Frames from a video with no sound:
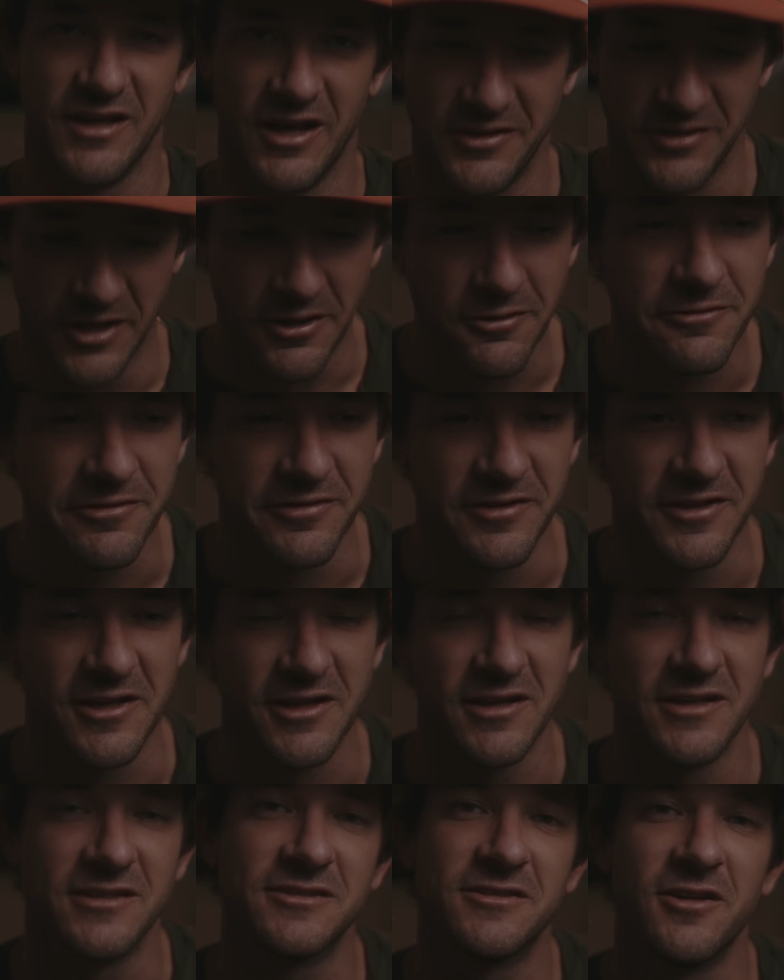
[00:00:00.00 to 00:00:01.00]
Another
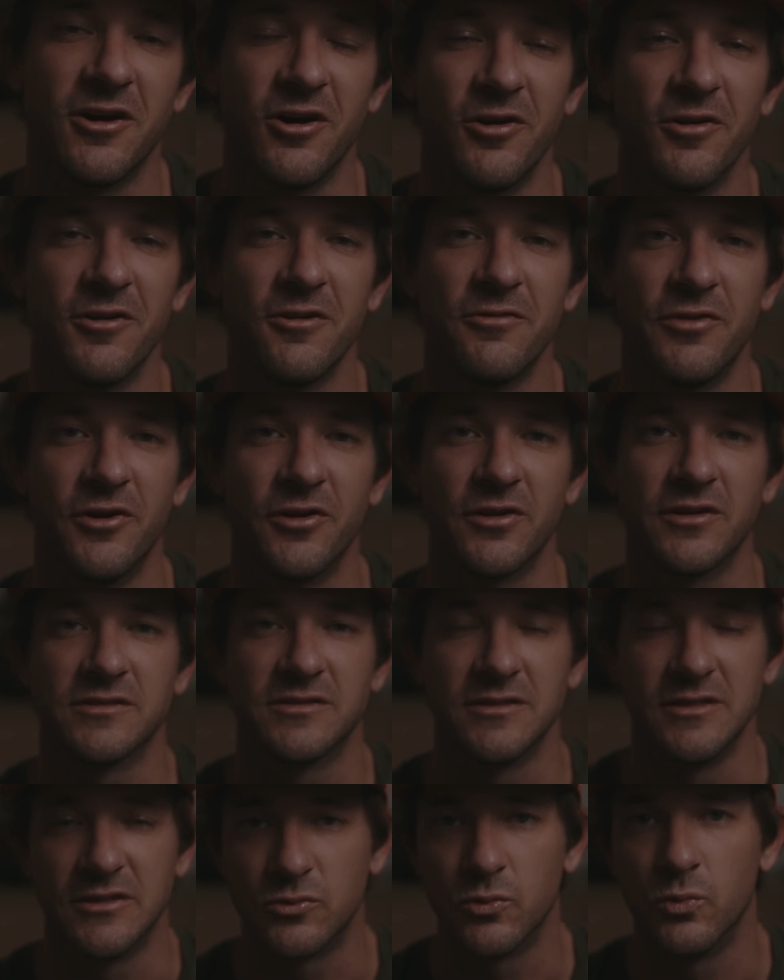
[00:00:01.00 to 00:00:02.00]
thing is the
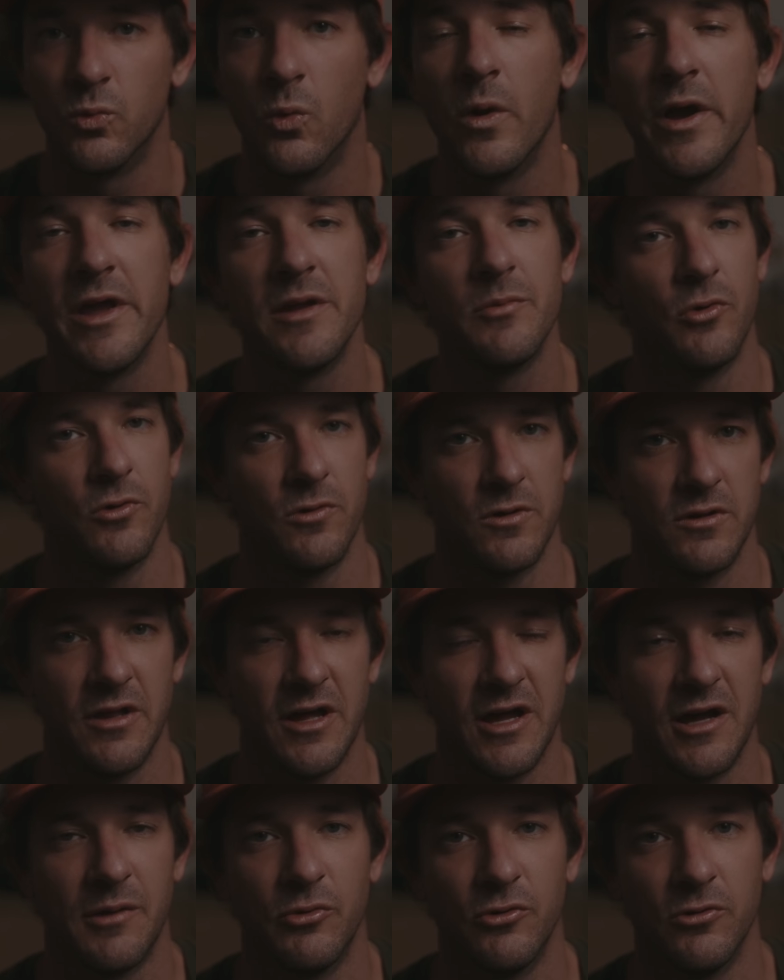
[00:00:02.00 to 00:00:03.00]
autofocus is way more
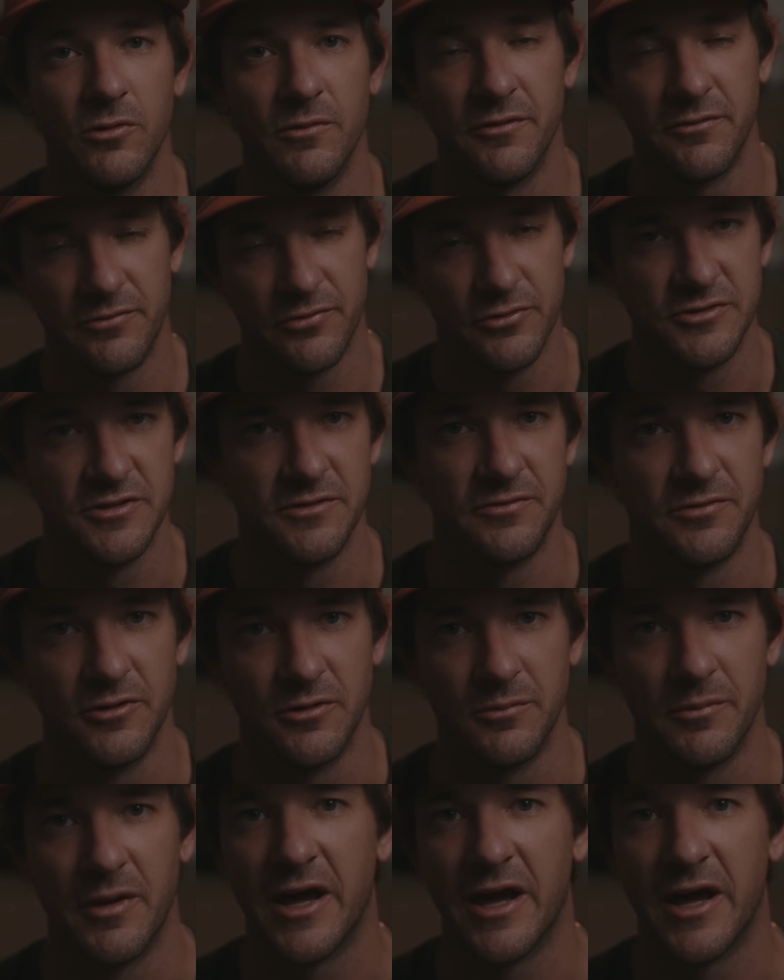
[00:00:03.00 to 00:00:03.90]
reliable than Fujifilm.